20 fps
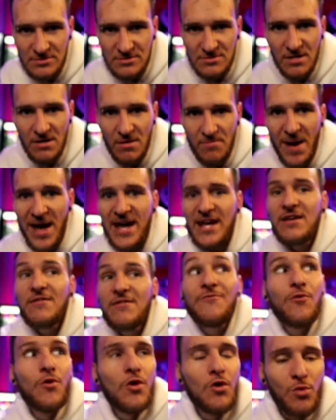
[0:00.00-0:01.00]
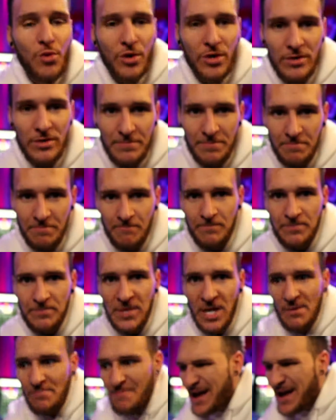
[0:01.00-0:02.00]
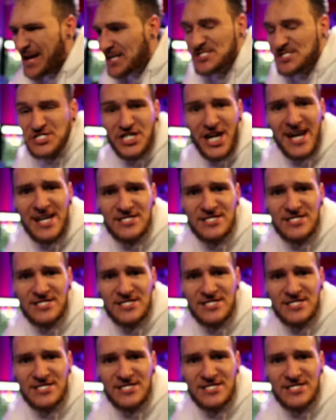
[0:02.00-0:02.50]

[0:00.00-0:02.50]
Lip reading: Paying it forward, making a change